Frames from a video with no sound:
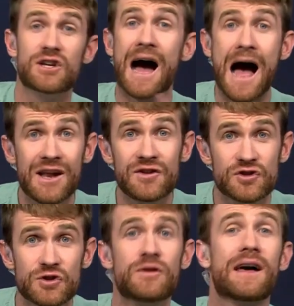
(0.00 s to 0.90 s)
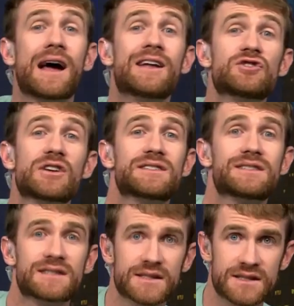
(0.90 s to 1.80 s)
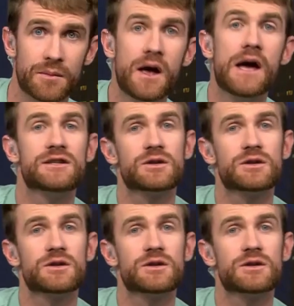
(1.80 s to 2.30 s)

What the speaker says: to undo that unjust system,